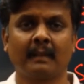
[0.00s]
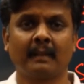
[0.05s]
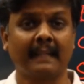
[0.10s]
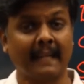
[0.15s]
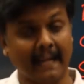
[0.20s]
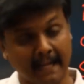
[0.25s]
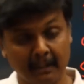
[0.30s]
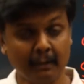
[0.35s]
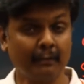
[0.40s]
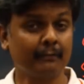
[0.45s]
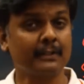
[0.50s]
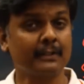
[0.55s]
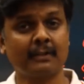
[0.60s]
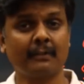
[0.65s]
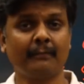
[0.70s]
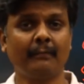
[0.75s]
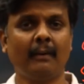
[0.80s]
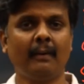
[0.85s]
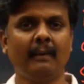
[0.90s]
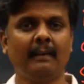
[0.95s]
Can you first
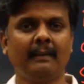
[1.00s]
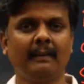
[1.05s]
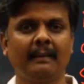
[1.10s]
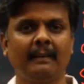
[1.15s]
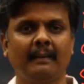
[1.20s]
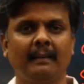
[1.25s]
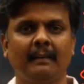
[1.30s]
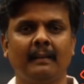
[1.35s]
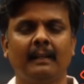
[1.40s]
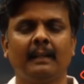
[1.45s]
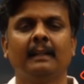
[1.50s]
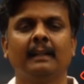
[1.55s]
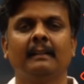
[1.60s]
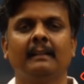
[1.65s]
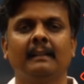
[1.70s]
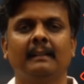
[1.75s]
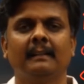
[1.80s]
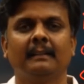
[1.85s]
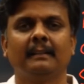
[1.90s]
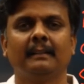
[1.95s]
of all?
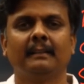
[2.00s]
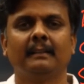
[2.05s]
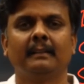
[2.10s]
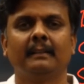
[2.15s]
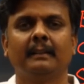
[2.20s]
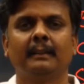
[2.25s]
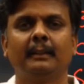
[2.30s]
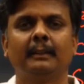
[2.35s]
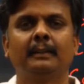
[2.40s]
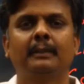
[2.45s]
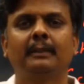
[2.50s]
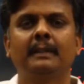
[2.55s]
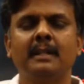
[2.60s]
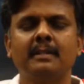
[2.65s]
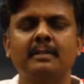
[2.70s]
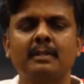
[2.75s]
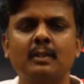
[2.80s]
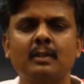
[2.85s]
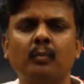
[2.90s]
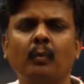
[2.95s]

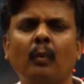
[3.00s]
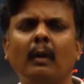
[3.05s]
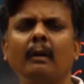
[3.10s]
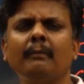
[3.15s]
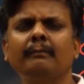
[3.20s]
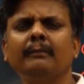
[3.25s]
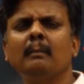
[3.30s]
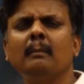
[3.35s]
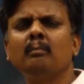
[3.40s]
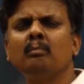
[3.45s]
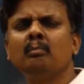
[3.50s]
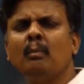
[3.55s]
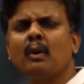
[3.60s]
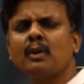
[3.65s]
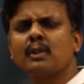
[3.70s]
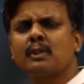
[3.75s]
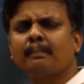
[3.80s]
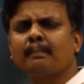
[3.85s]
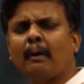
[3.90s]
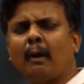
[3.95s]
This is one of the
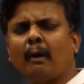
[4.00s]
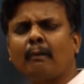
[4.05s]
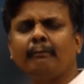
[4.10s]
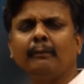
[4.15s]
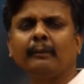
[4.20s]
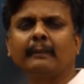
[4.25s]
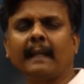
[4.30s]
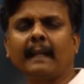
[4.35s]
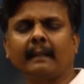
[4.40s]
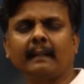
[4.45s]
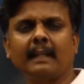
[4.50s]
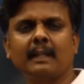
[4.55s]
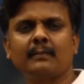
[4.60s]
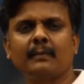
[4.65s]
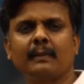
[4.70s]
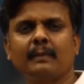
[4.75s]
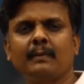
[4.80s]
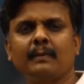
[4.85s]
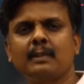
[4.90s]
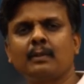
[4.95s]
most powerful techniques
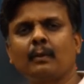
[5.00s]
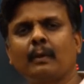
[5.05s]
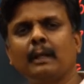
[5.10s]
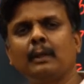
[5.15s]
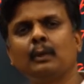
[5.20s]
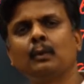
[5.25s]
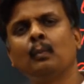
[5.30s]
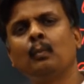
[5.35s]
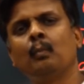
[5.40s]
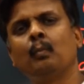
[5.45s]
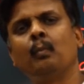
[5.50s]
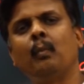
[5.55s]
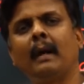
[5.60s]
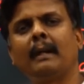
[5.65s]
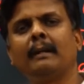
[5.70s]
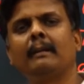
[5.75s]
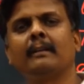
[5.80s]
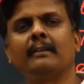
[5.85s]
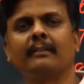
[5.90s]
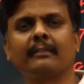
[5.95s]
with which you can do
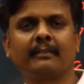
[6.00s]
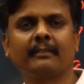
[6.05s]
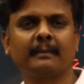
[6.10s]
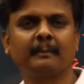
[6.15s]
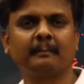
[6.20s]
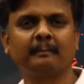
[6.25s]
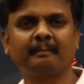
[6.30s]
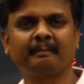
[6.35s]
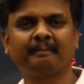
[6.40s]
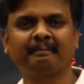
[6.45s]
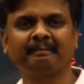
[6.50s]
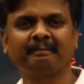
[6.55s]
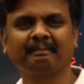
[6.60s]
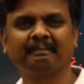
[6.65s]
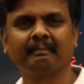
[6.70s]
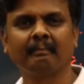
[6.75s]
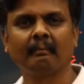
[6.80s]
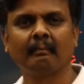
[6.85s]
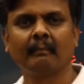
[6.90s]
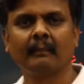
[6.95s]
wonders.
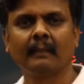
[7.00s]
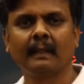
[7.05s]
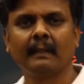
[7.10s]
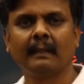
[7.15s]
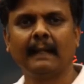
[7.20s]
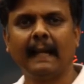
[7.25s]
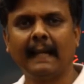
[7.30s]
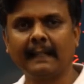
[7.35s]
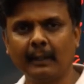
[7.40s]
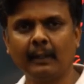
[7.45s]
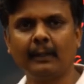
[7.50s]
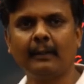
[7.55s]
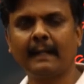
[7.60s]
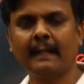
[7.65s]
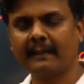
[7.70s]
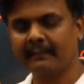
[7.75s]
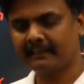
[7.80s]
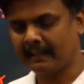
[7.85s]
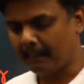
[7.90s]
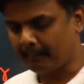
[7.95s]
I'll tell you an
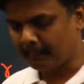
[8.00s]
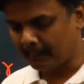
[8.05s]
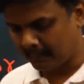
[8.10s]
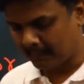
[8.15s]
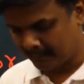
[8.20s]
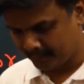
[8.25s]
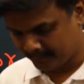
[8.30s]
example.